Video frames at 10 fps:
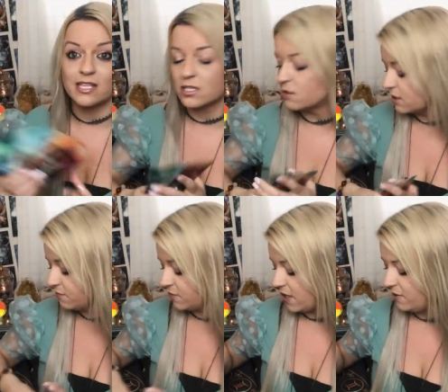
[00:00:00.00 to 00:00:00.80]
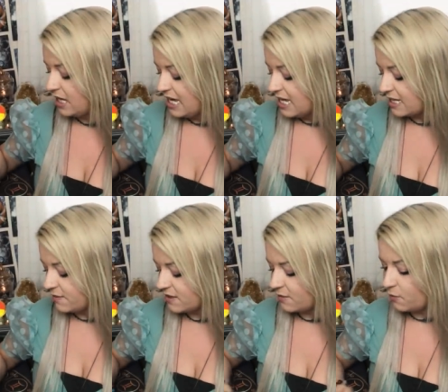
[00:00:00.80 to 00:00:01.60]
They do love you.
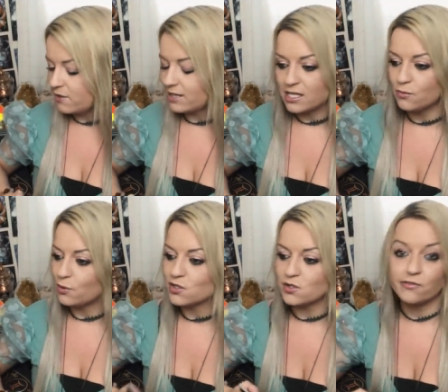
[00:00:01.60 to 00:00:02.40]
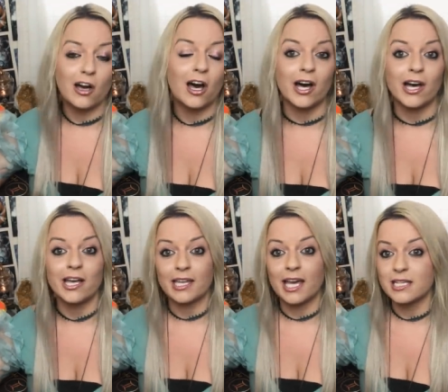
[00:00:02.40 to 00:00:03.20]
They, they won't let you wander far,
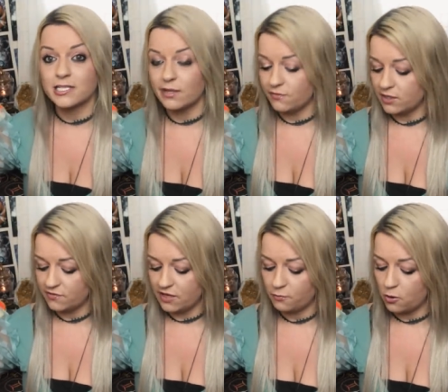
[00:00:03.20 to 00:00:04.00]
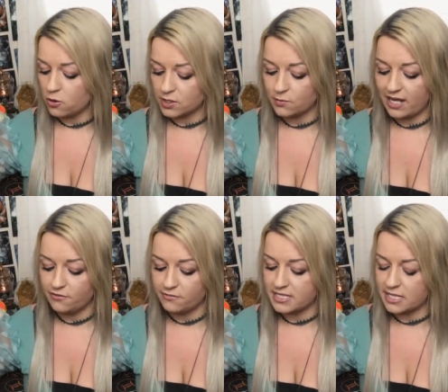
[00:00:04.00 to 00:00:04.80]
okay? So even if they've walked away
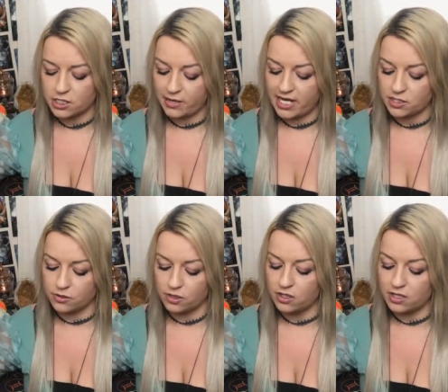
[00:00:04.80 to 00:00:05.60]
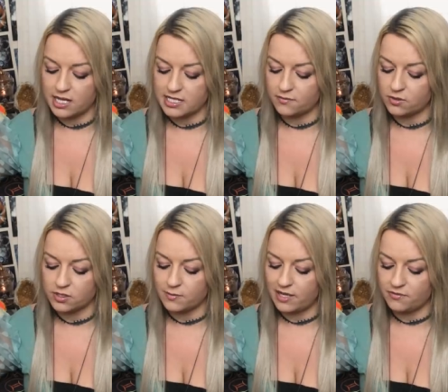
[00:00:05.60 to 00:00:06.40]
from the situation or you guys have
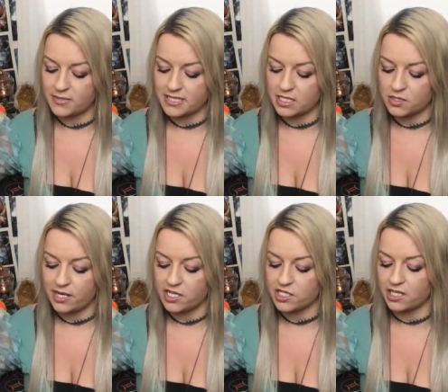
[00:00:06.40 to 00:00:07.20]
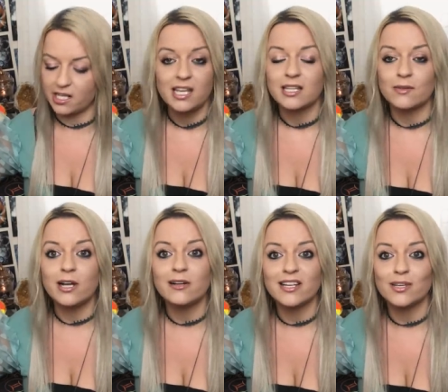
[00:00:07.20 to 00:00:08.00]
walked away from the situation, they
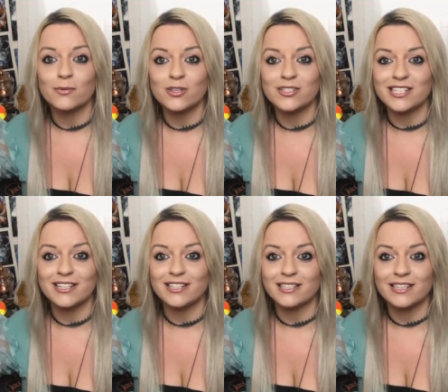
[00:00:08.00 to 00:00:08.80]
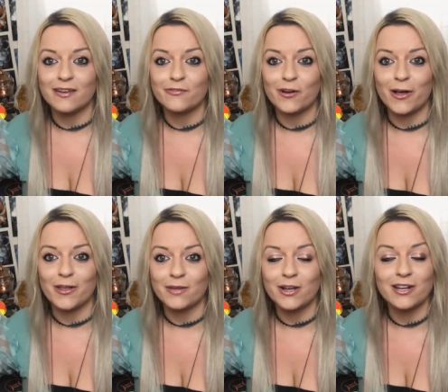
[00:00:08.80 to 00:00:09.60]
won't let you wander that
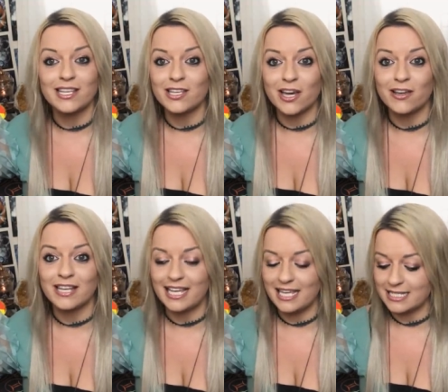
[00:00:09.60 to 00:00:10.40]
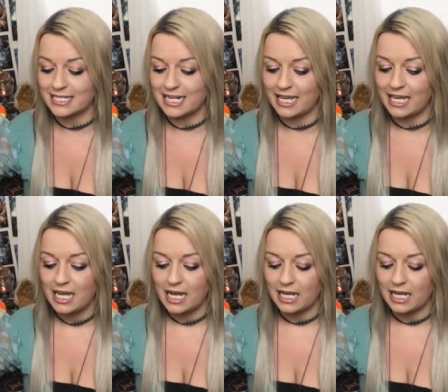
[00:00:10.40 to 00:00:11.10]
far. They won't let you go that easily.